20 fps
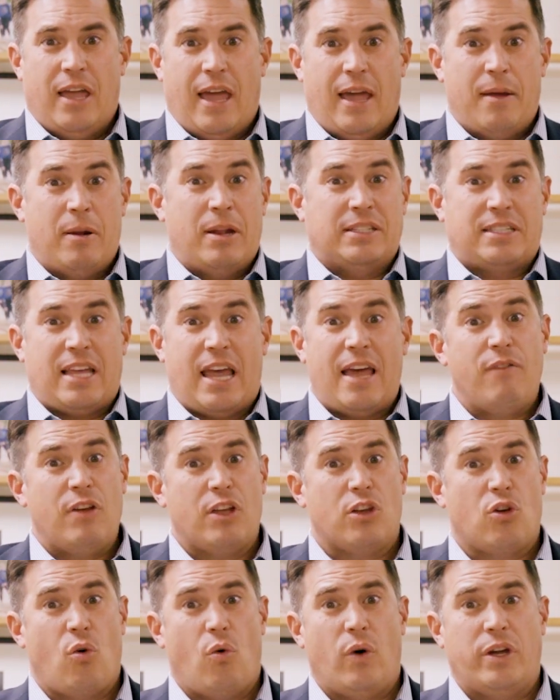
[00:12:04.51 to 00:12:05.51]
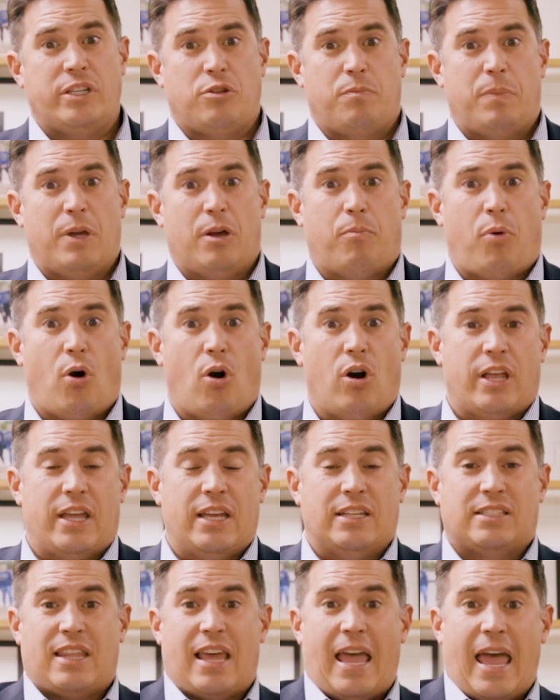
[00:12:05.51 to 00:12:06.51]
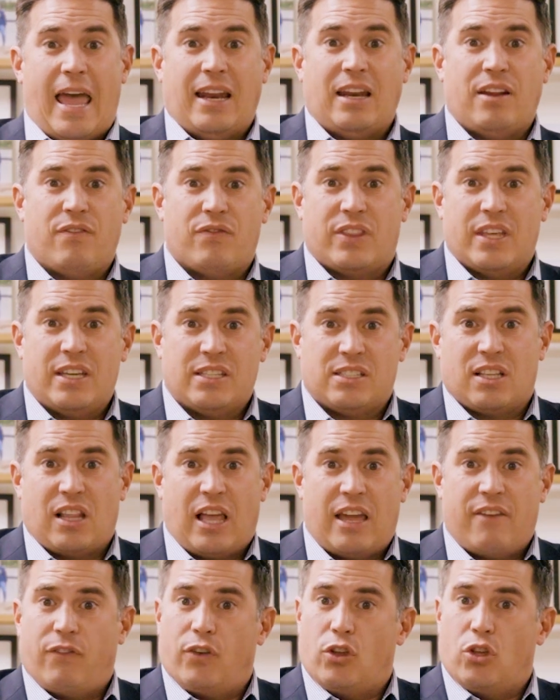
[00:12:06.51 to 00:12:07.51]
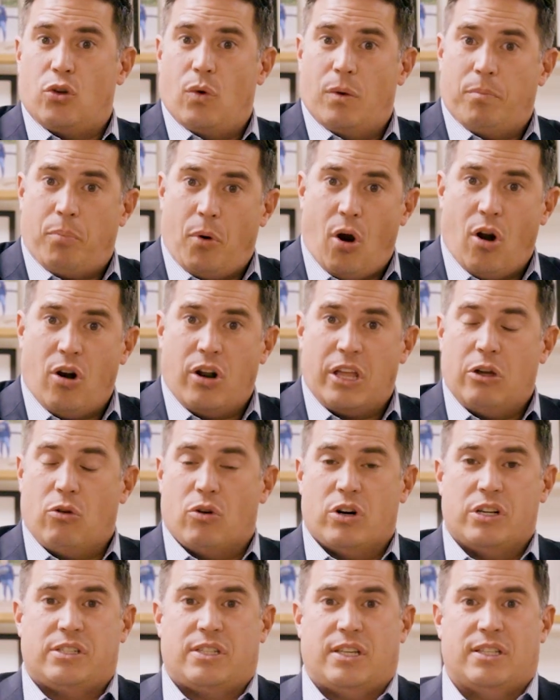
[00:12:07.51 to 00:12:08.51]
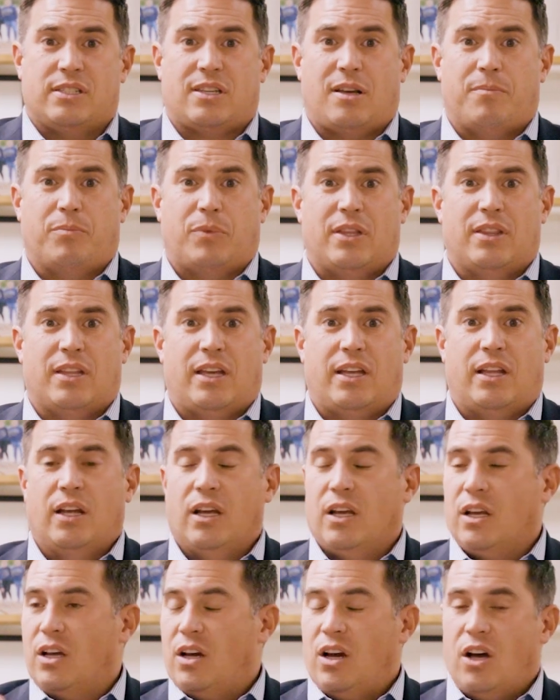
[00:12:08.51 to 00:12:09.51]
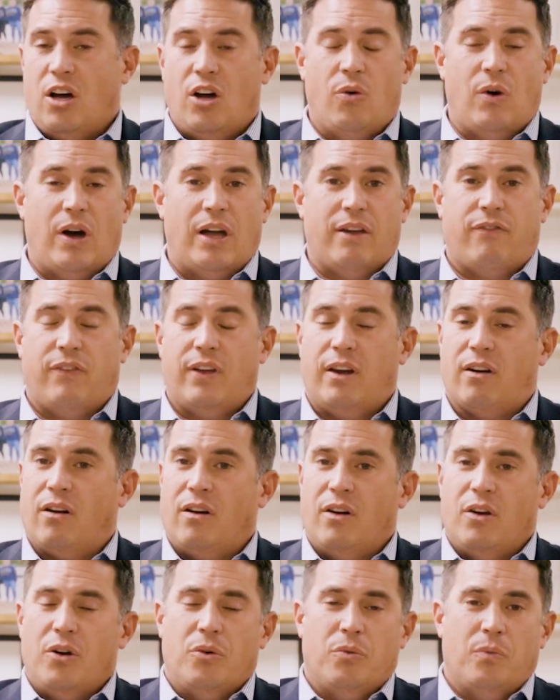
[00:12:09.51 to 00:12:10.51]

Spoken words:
And is heaven going to be a party? Is the end of this life for you a party, or is it something that, oh, I fear?